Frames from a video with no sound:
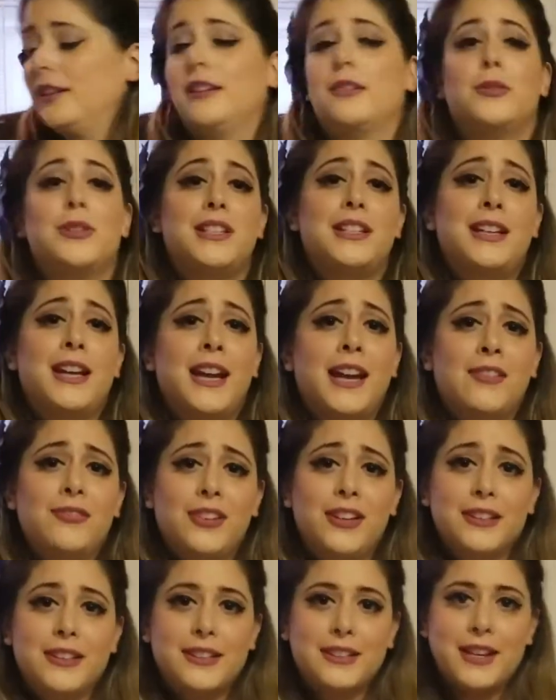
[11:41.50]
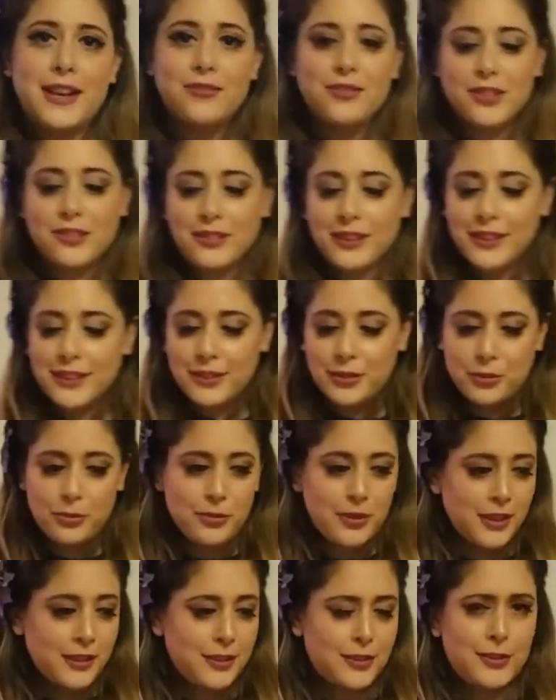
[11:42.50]
We did 1/2 ounce of lavender. Let's do
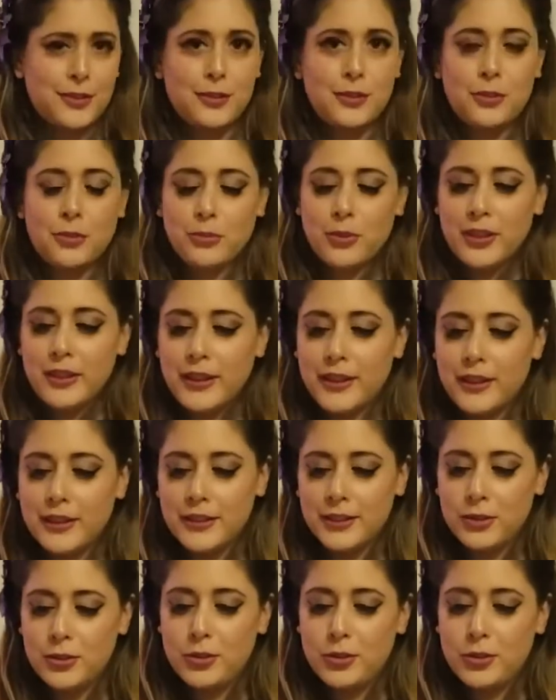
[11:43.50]
this too. Why not?